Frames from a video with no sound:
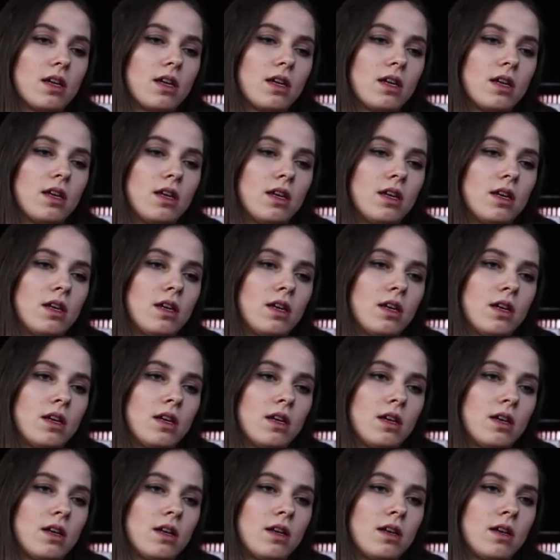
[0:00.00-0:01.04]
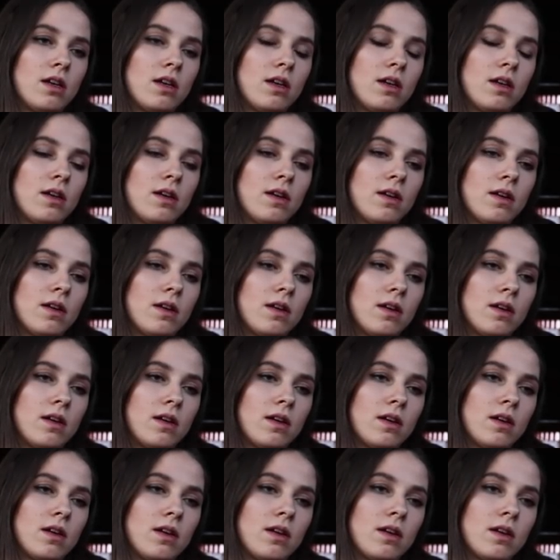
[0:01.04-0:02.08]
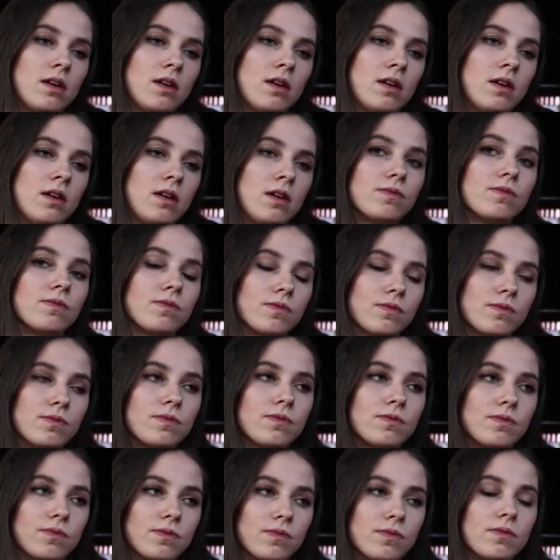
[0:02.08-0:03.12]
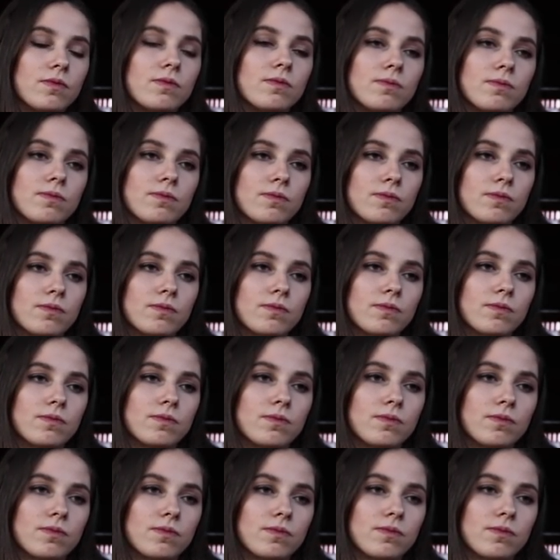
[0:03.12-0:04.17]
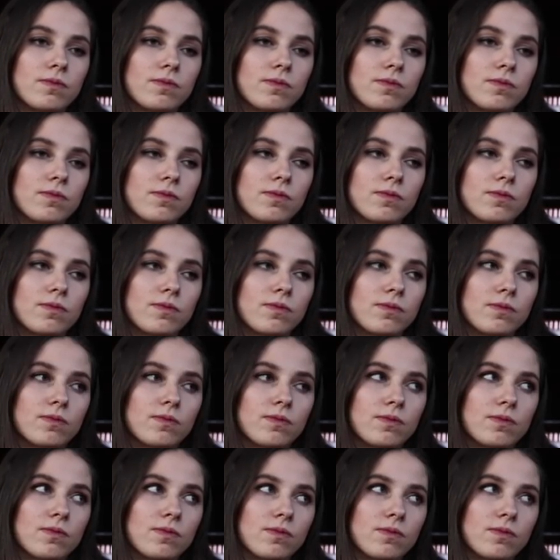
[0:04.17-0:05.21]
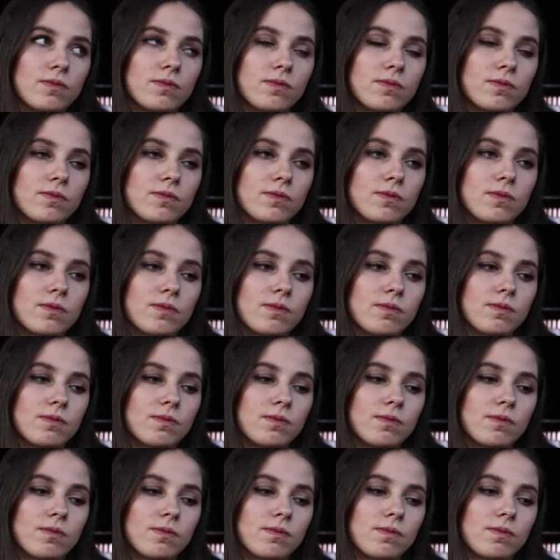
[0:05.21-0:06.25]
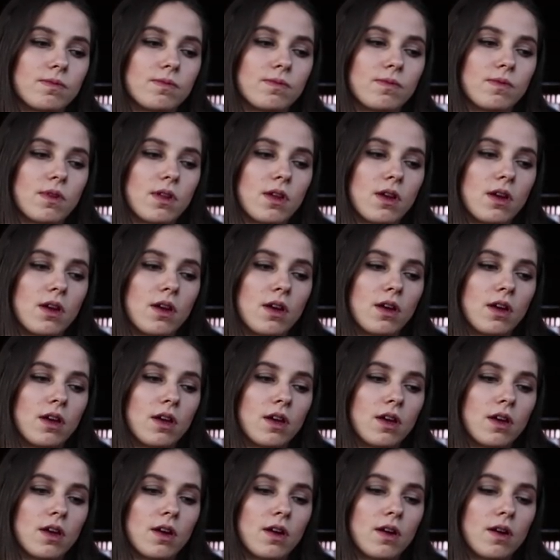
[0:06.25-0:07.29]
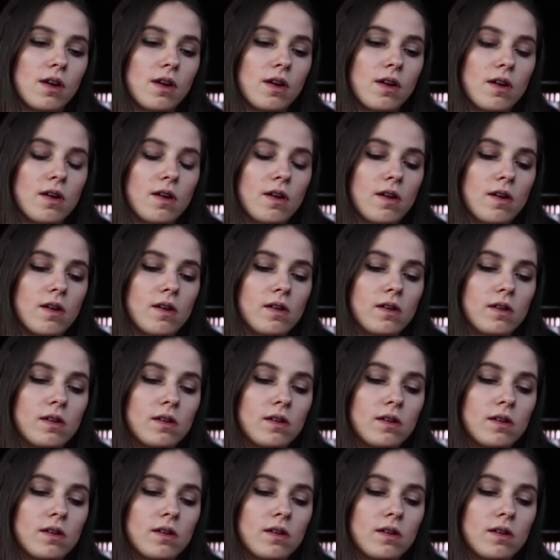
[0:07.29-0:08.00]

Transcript: This person isn't speaking.